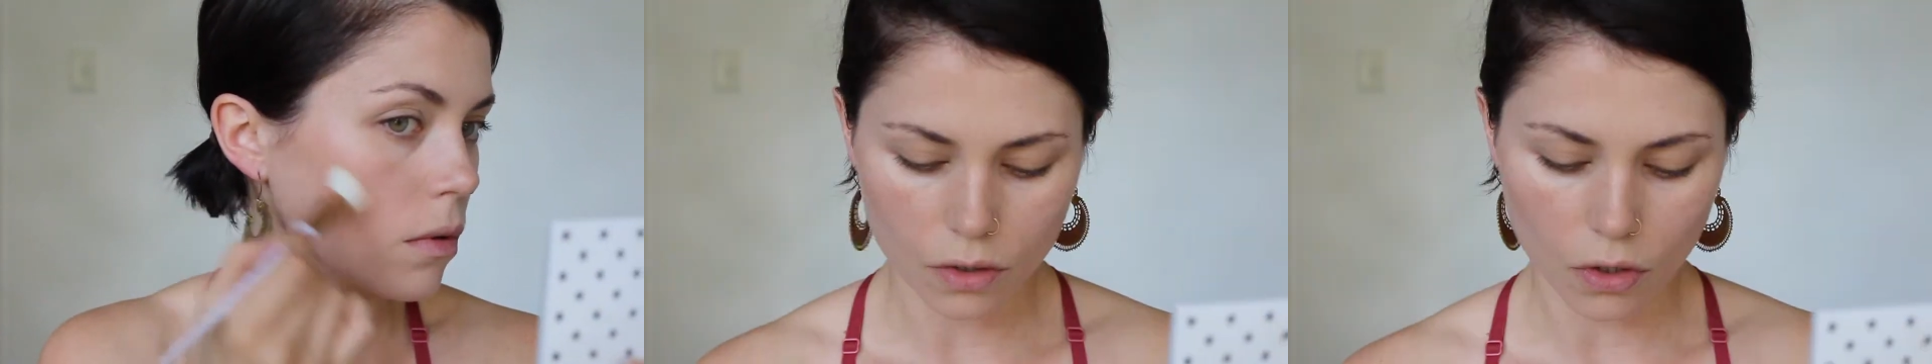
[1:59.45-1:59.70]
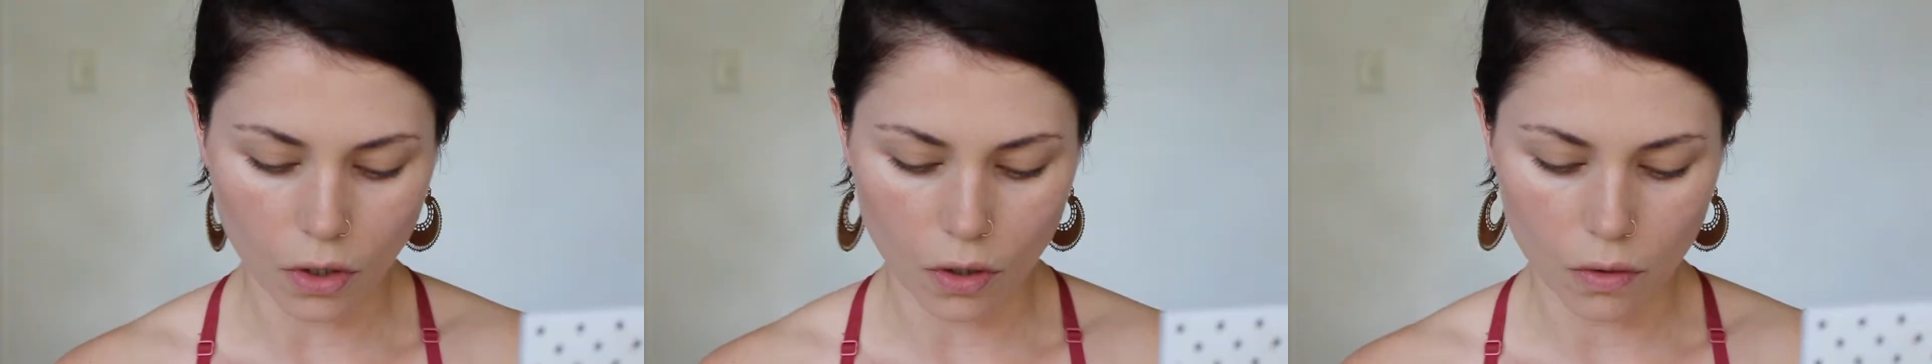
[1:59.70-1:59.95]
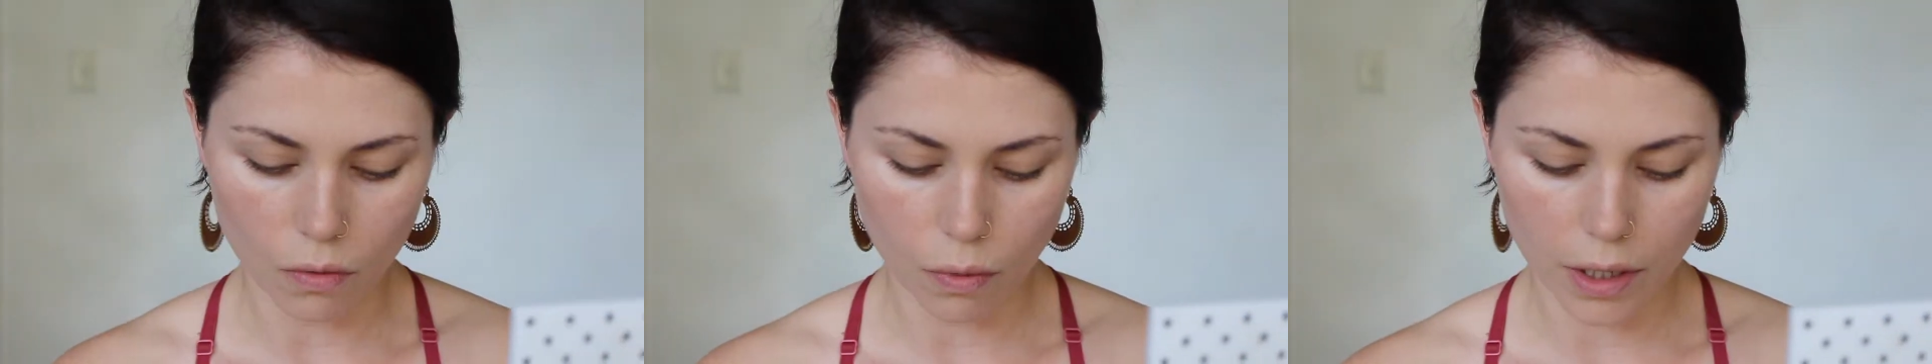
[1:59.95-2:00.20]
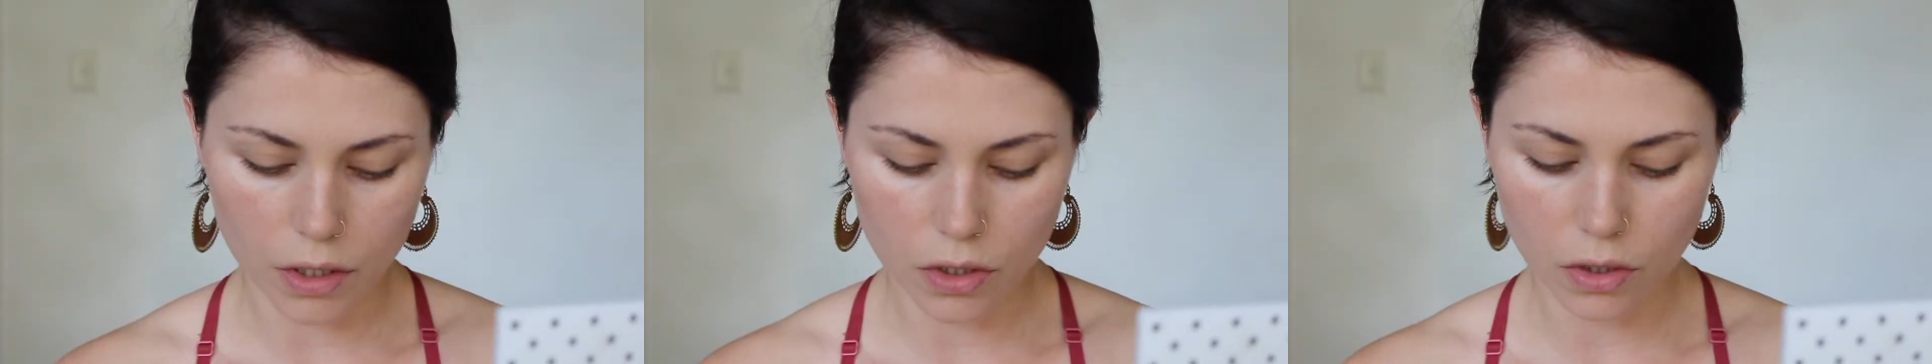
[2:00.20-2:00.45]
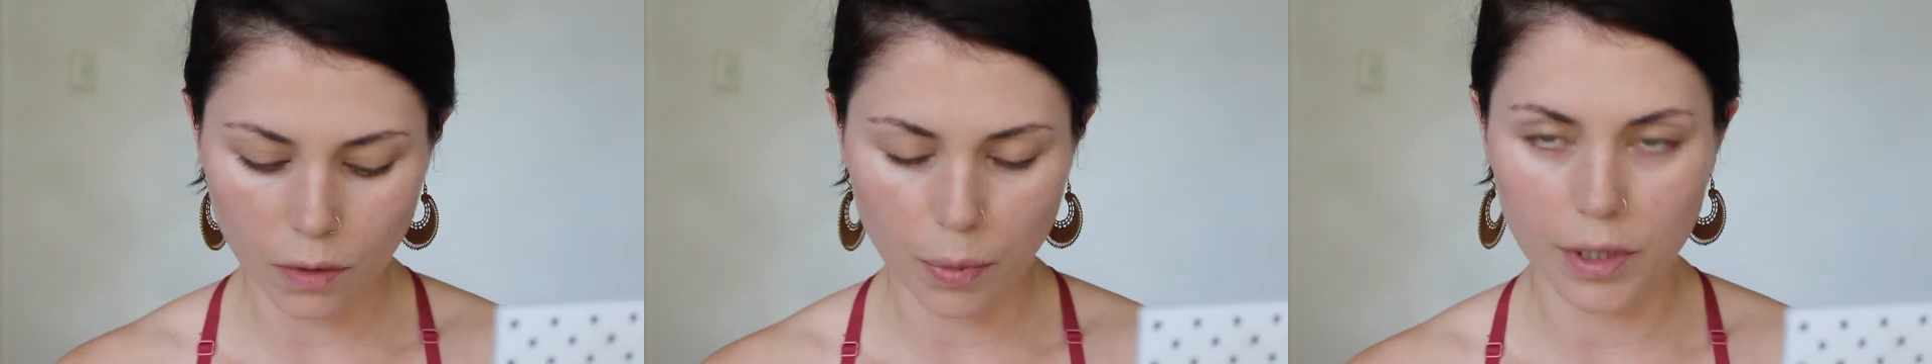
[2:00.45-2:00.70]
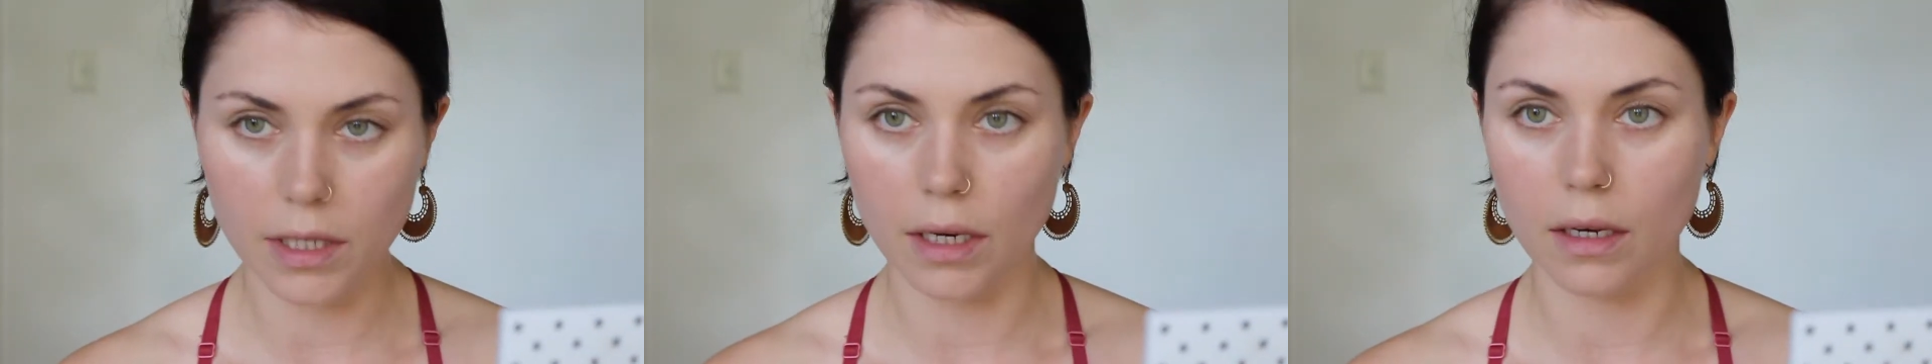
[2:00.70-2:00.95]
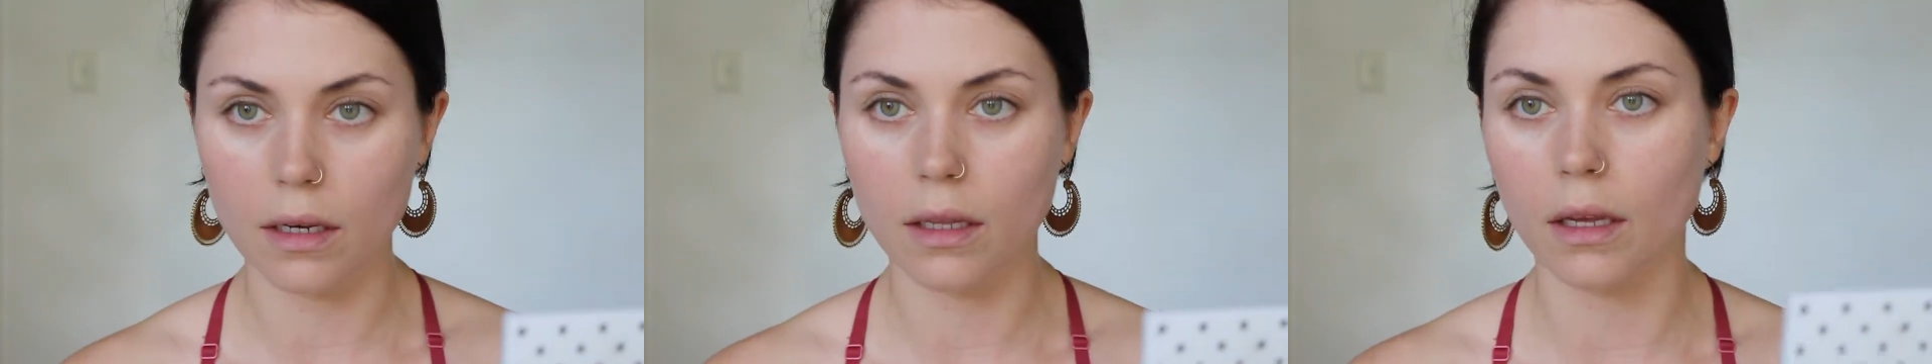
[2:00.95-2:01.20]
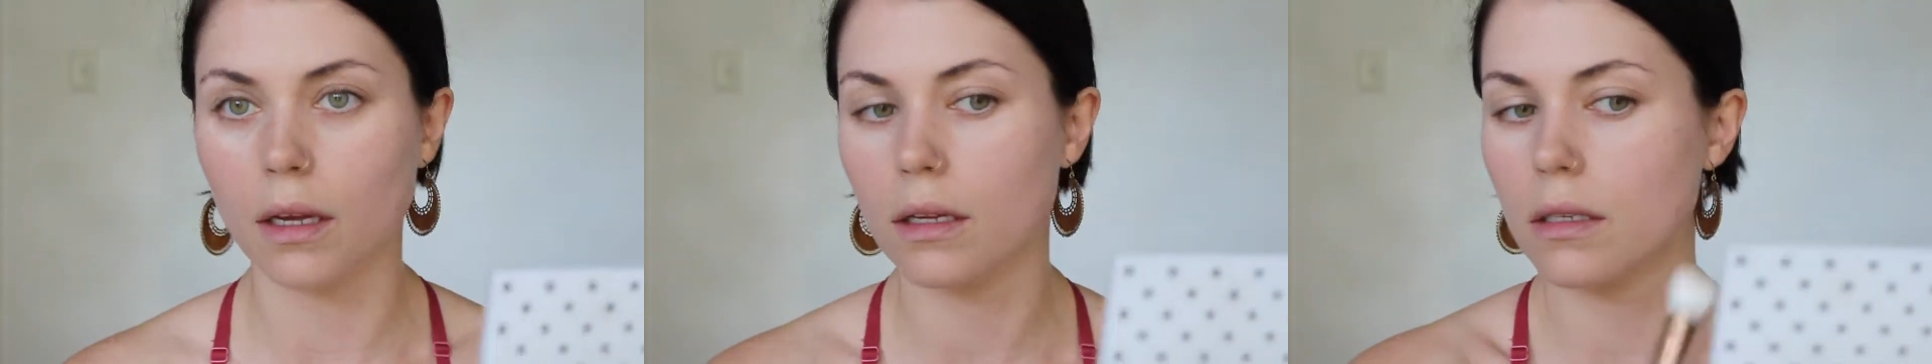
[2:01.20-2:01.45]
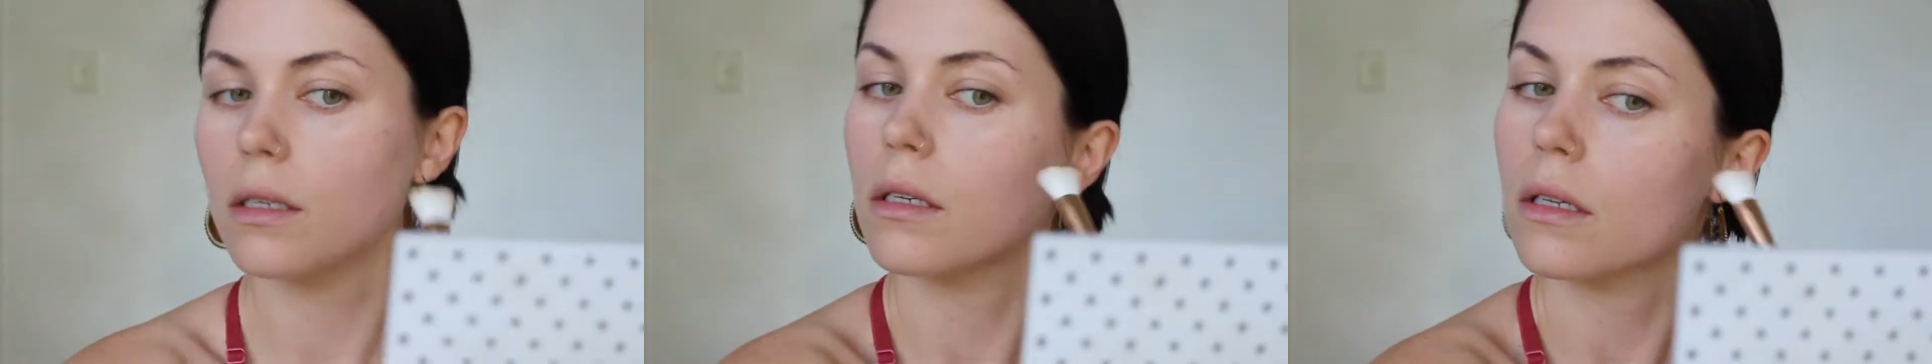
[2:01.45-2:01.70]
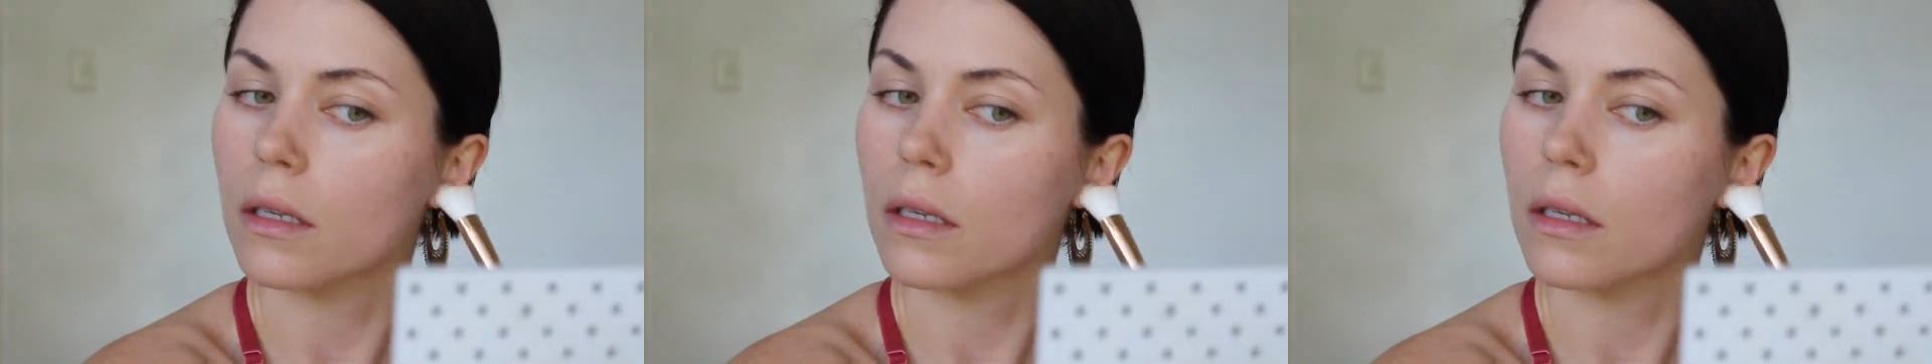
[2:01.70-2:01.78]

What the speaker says: So we're just going to pretend that